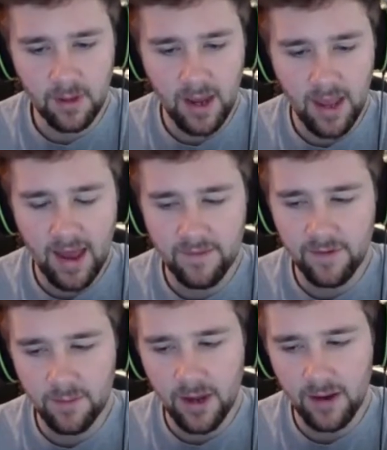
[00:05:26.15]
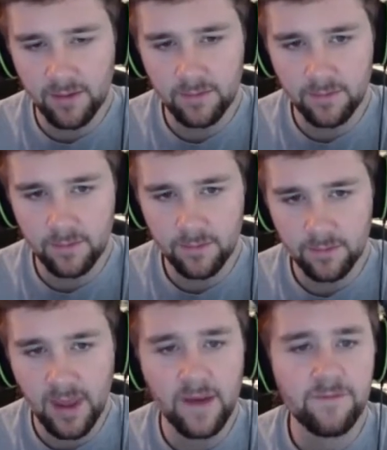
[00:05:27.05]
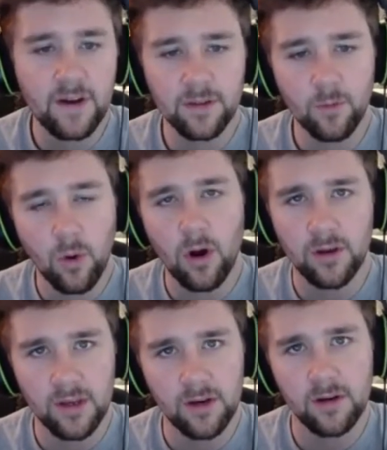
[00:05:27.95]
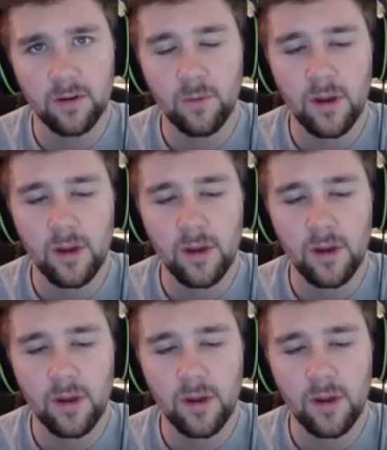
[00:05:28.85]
we have found the wall here.